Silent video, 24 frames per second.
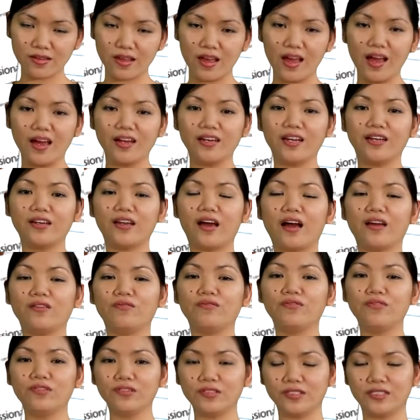then I
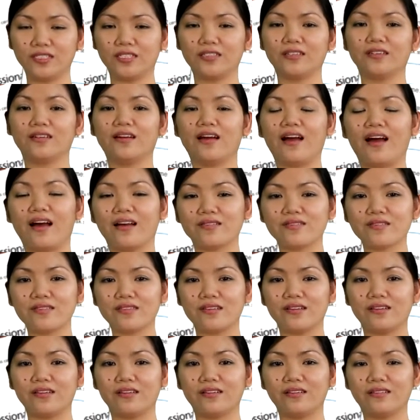would
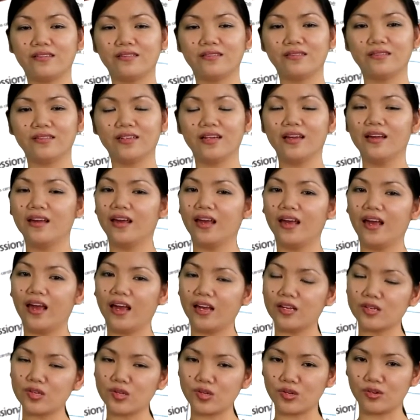answer, it's
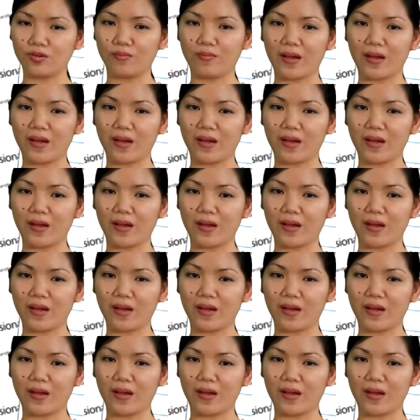through my